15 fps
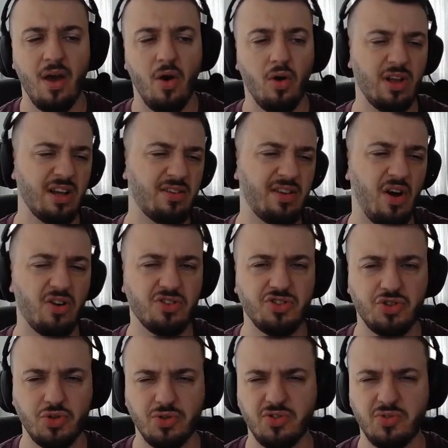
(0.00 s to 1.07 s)
Well, like Guardian
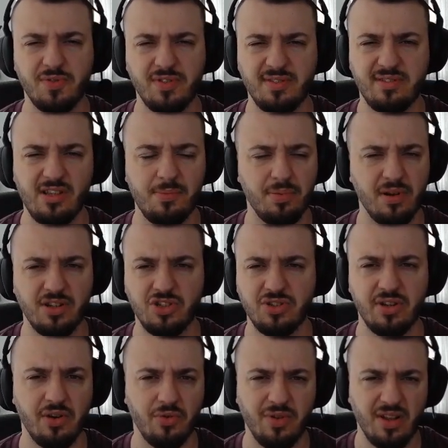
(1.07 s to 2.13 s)
Druids with the Sleeper
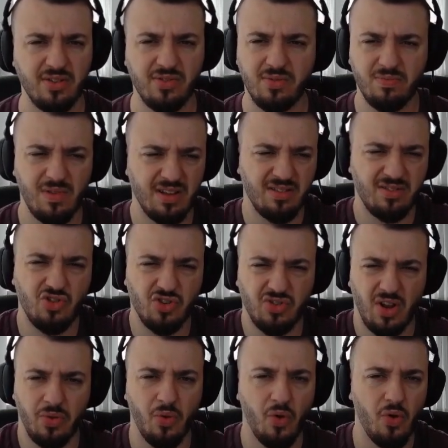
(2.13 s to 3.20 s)
Legendary. That's just
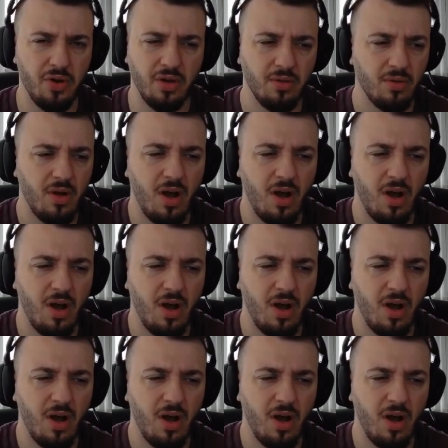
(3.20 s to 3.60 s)
annoying.